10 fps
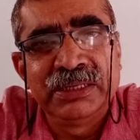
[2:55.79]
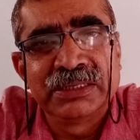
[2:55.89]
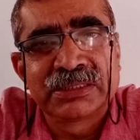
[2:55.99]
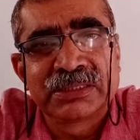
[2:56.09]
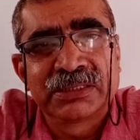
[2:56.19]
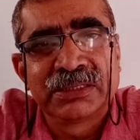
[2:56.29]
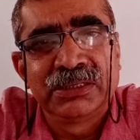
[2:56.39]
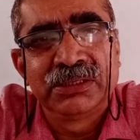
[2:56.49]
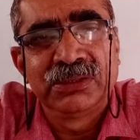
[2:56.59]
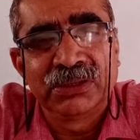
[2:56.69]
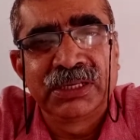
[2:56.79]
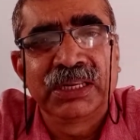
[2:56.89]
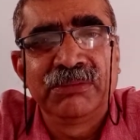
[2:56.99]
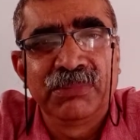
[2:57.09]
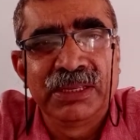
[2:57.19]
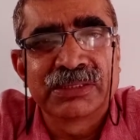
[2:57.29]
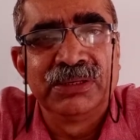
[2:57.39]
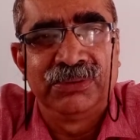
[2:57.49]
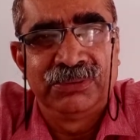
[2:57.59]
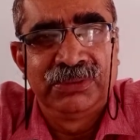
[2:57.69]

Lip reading: is not taking place now.